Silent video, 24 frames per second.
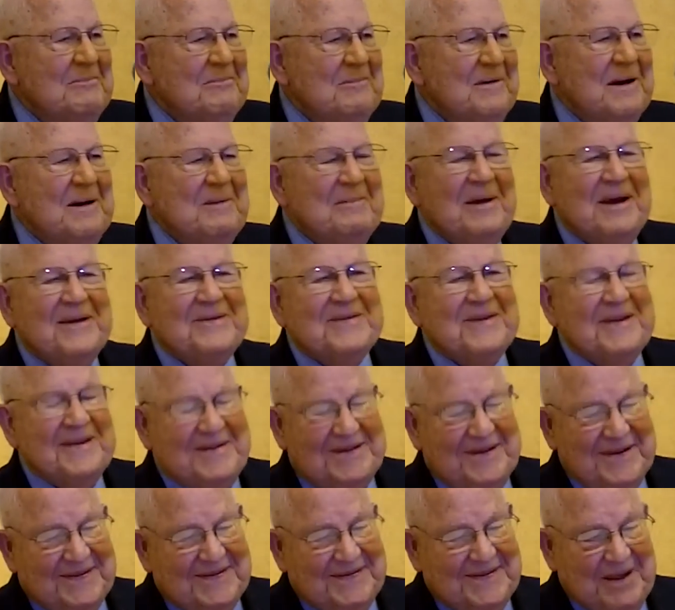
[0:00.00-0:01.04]
My
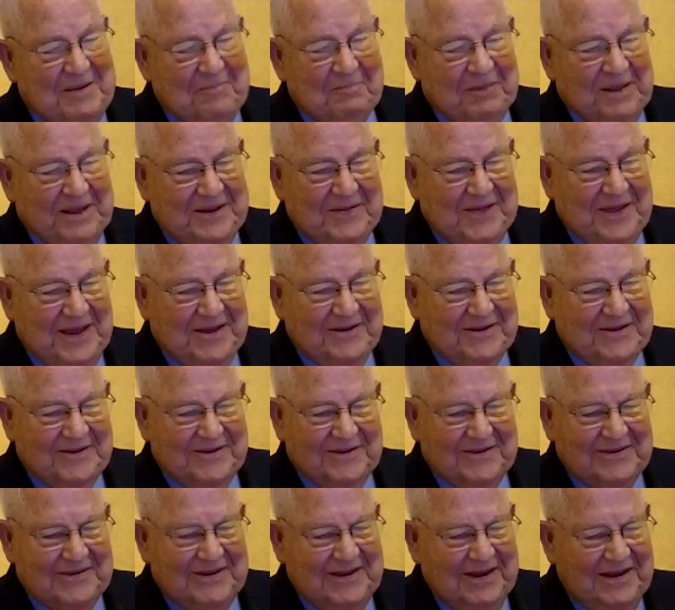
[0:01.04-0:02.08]
message is simply
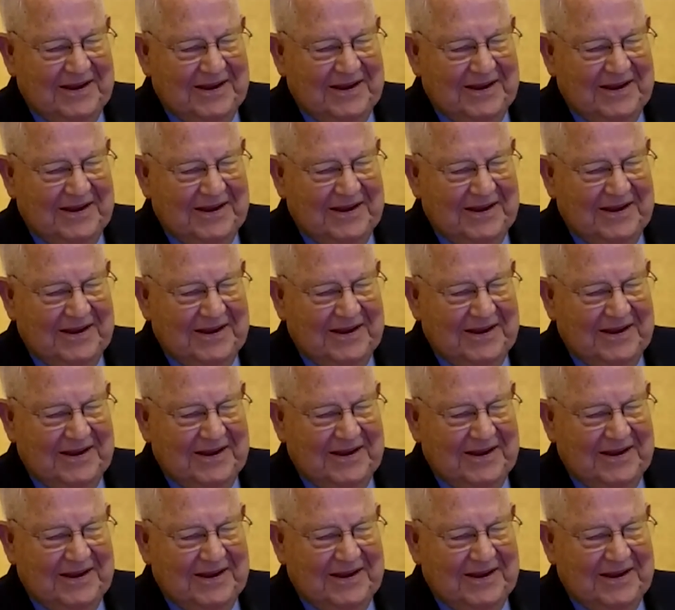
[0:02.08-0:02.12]
this.